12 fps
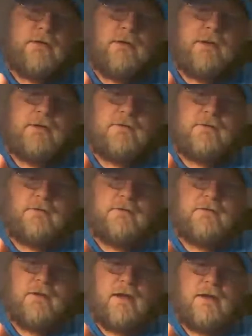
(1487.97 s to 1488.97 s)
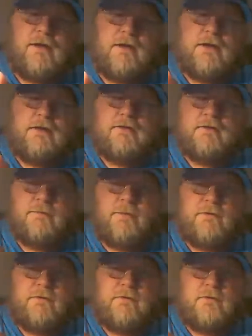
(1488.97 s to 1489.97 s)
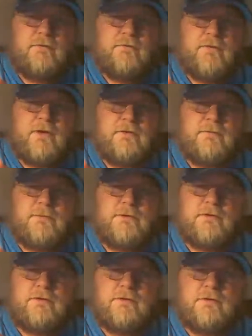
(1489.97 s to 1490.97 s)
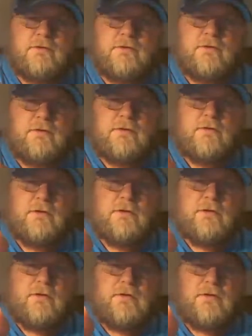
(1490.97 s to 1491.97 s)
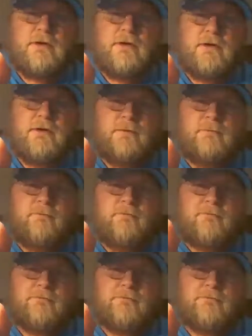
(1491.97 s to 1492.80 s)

there's his shad that he just posted on Facebook. Um,